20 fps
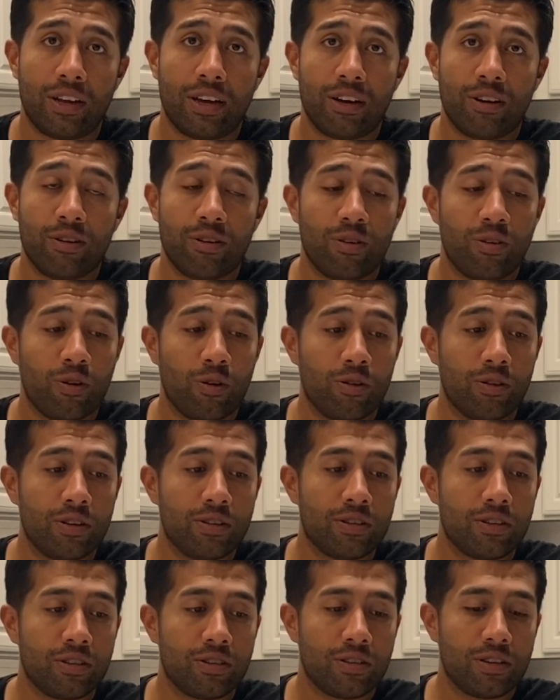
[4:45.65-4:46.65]
Now,
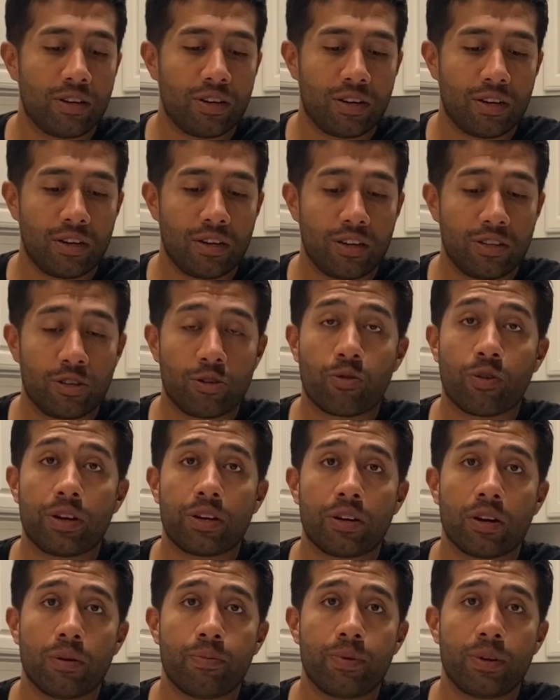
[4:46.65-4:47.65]
Öhlins is a
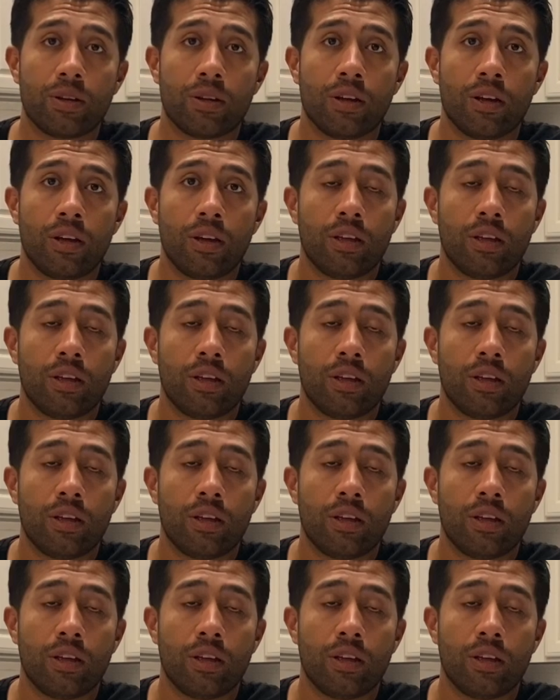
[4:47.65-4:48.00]
great company.